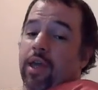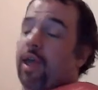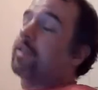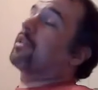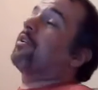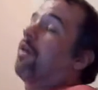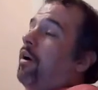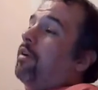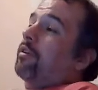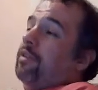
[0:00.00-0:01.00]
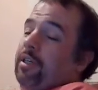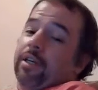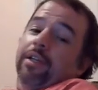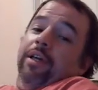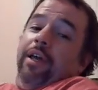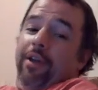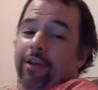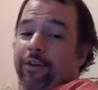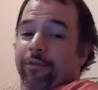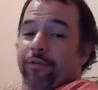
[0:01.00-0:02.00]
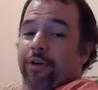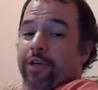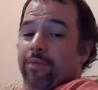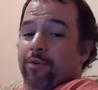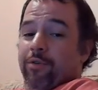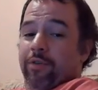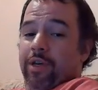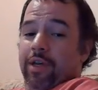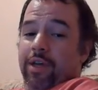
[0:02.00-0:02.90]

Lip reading: It's an utterly hilarious fucking movie.